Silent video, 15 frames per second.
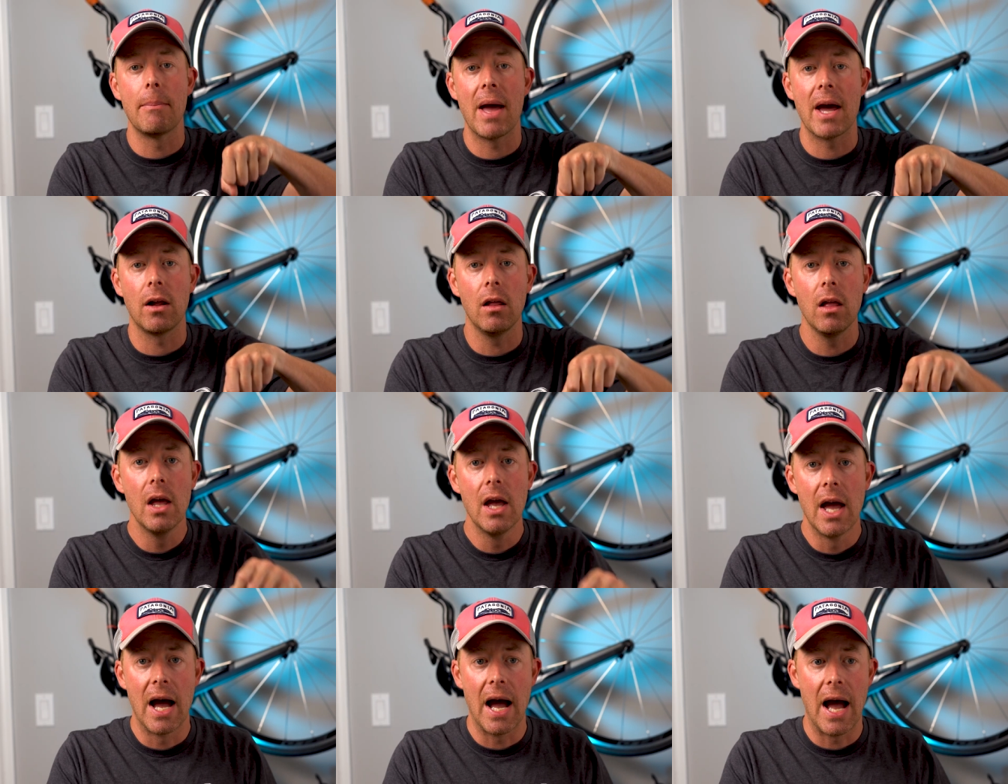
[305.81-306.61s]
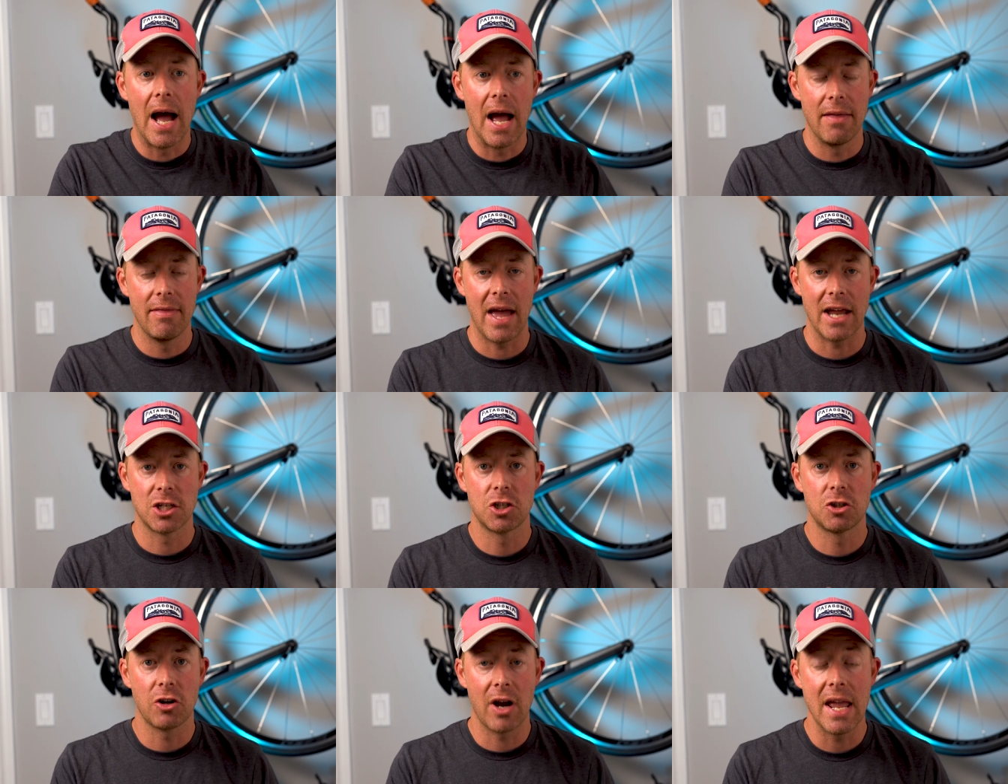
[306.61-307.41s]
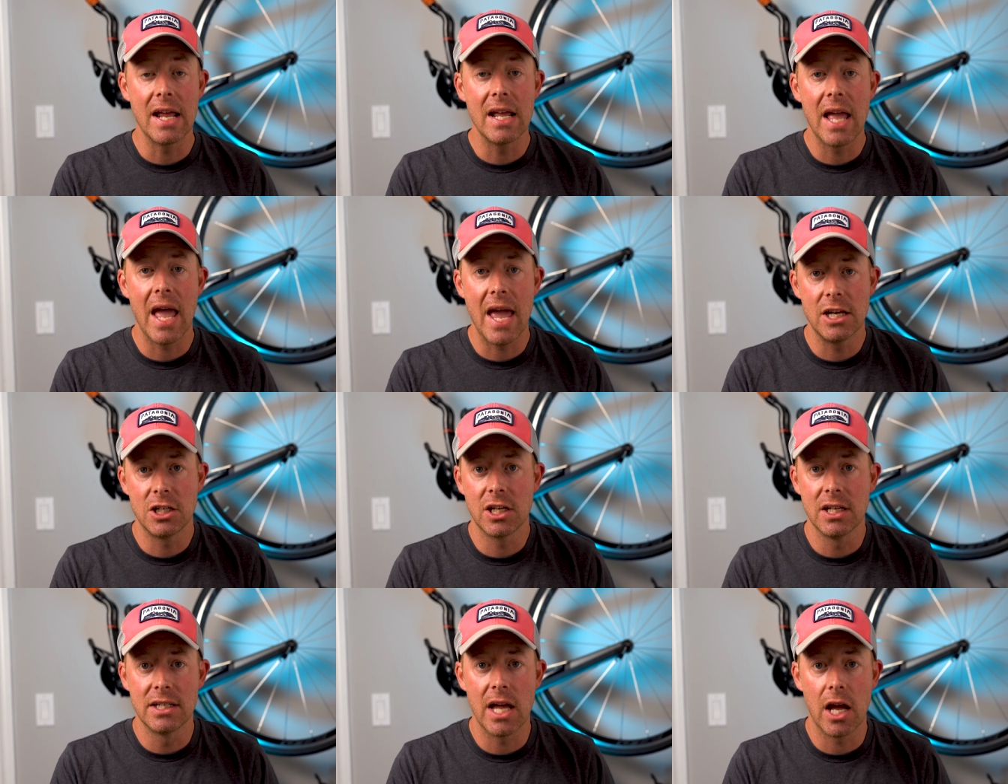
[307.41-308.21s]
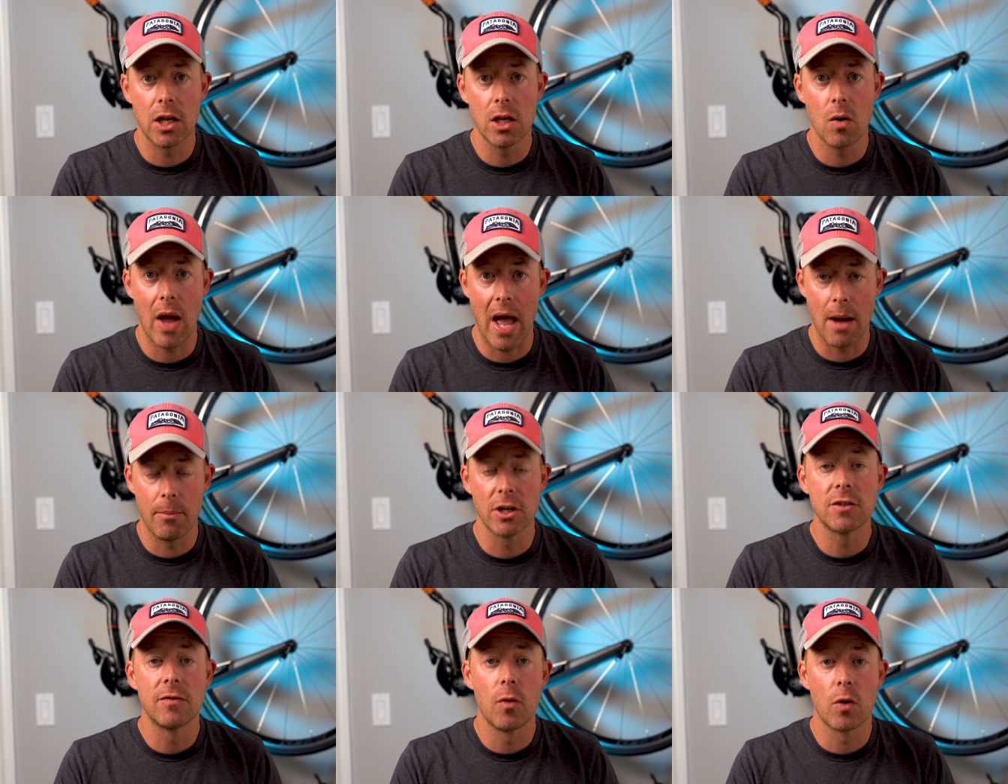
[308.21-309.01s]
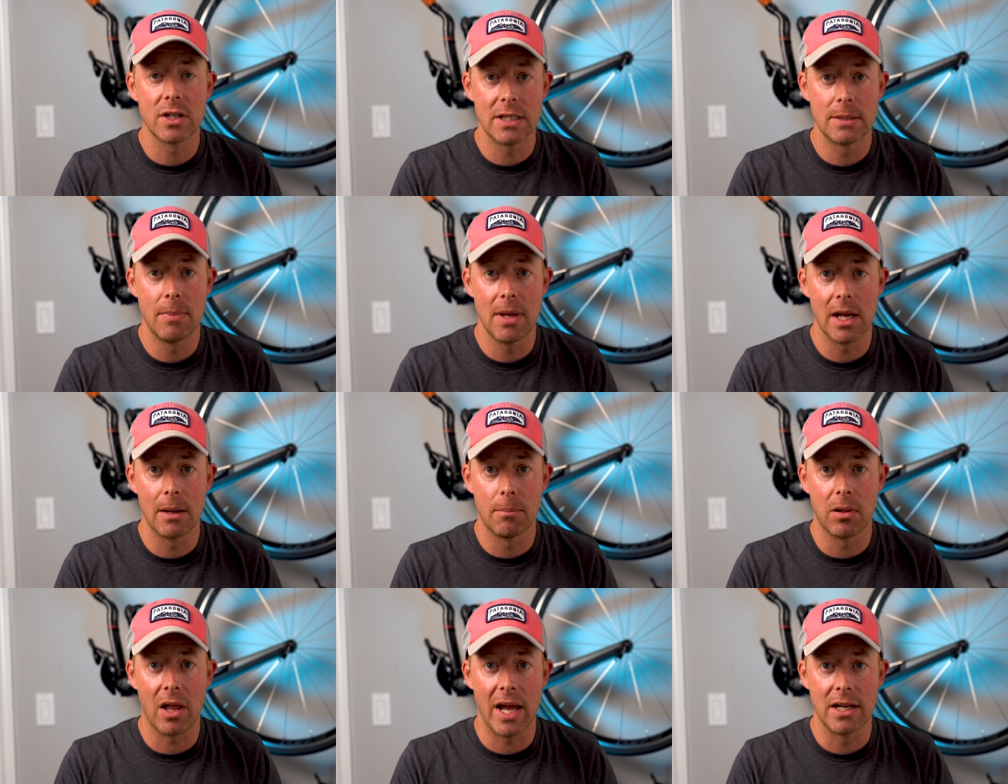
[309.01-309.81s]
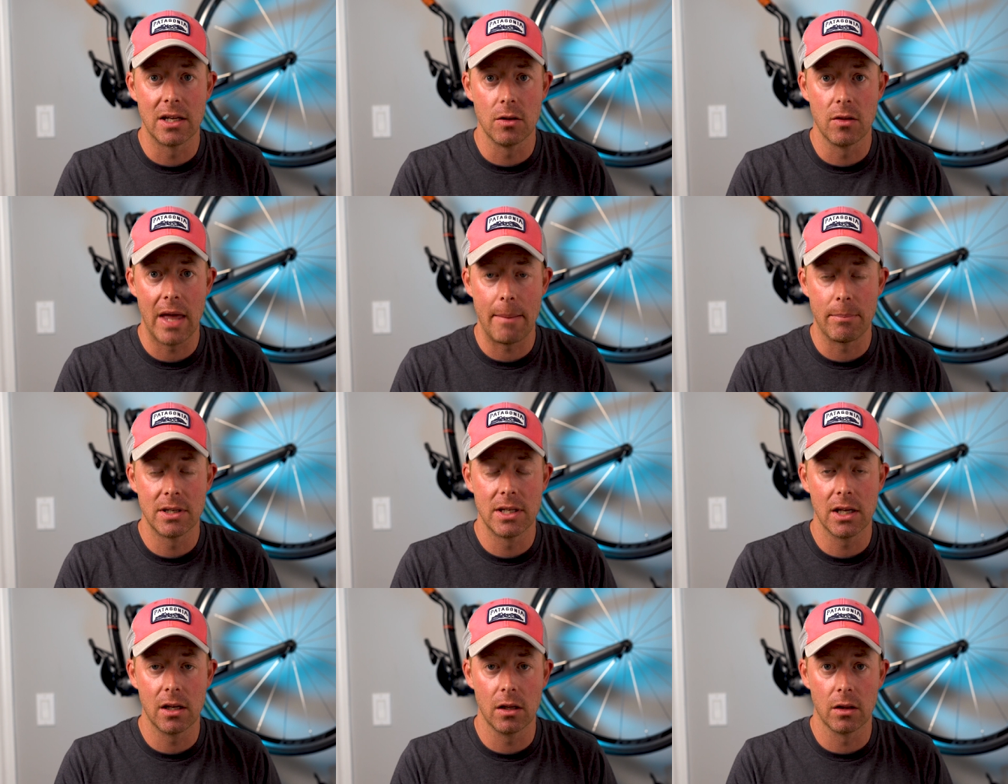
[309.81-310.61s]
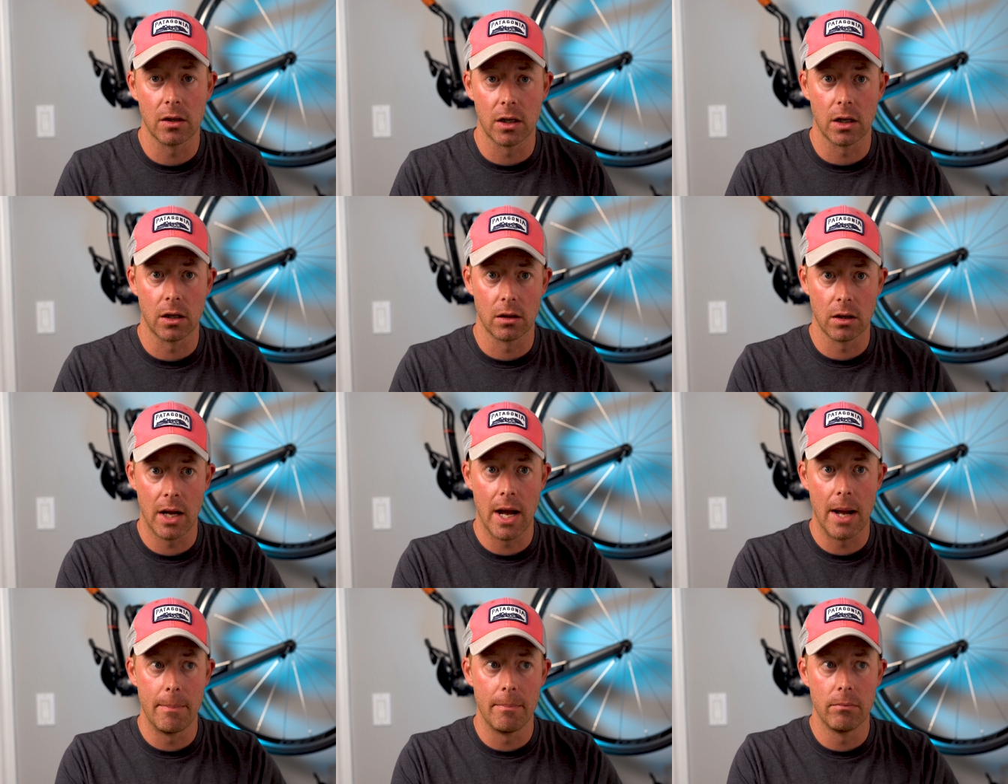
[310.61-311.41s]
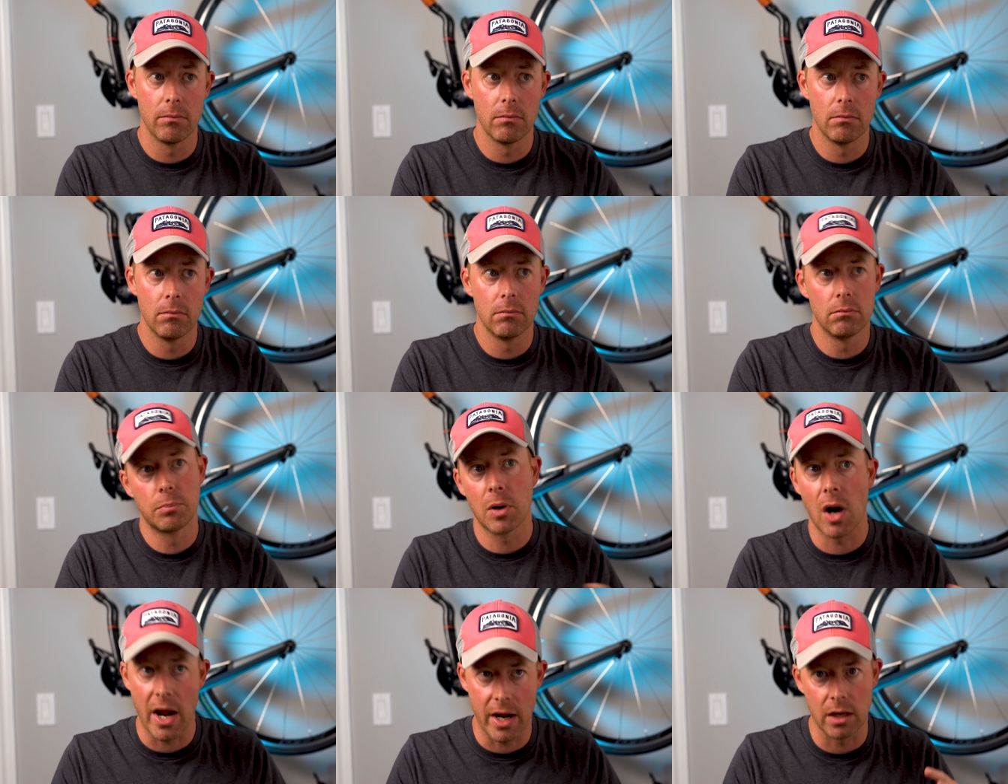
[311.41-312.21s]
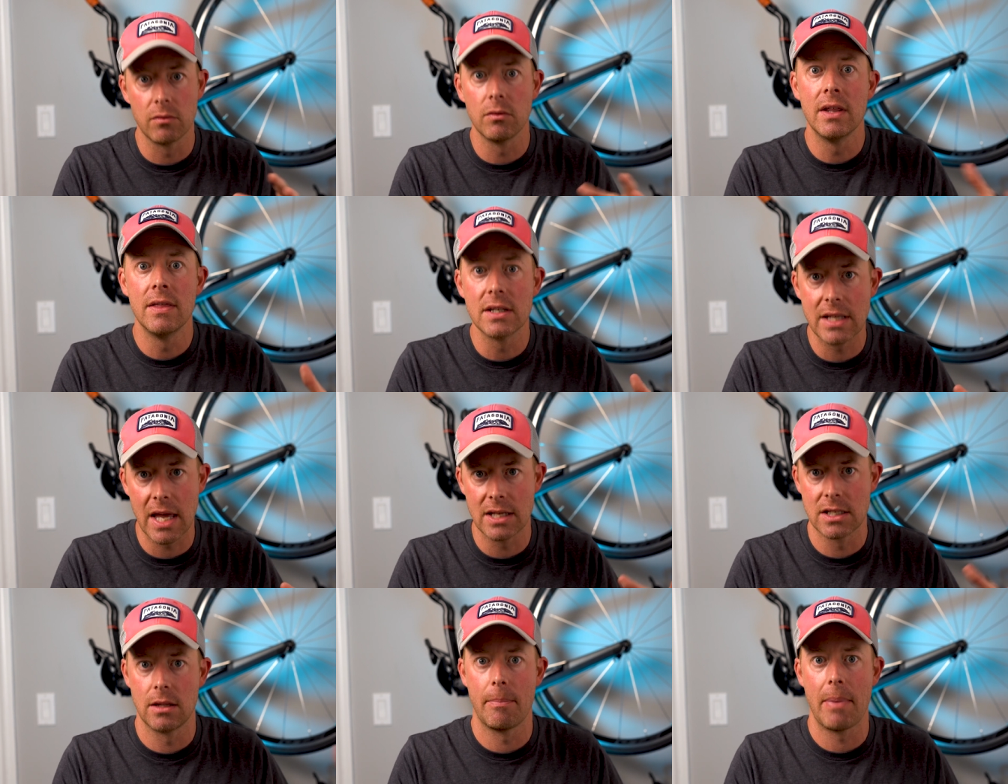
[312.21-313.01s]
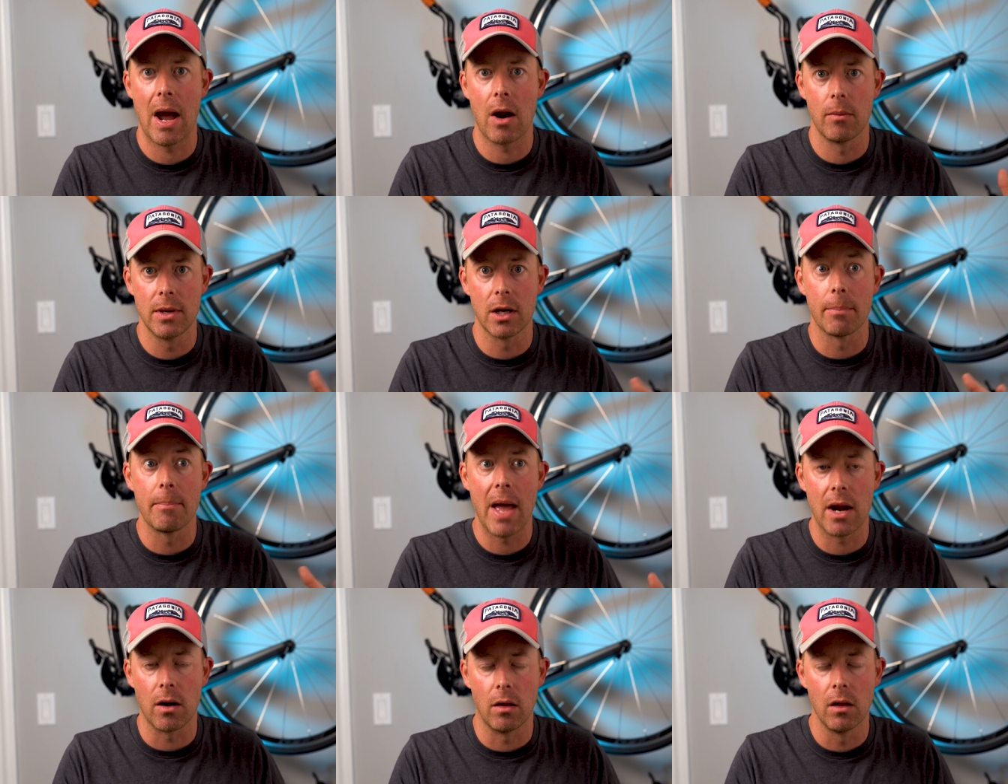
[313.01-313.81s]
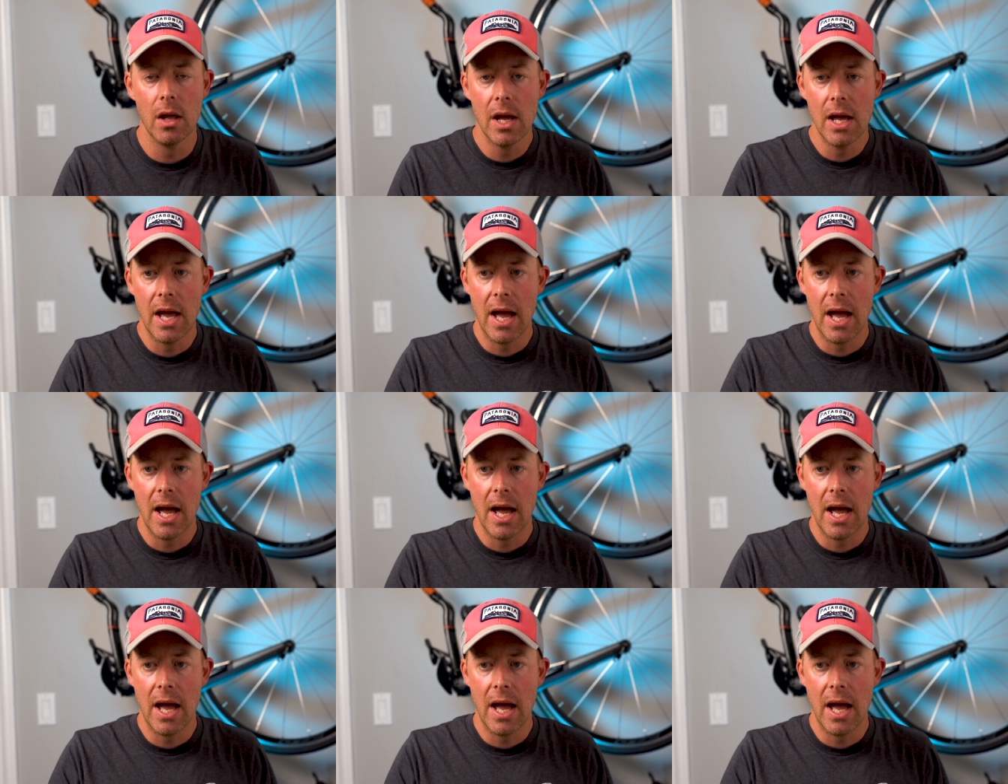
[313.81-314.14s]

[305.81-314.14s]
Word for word: the pedal. Uh, that strain gauge can tell you how much force is being applied to that particular um, product, in this case, the power meter pedal.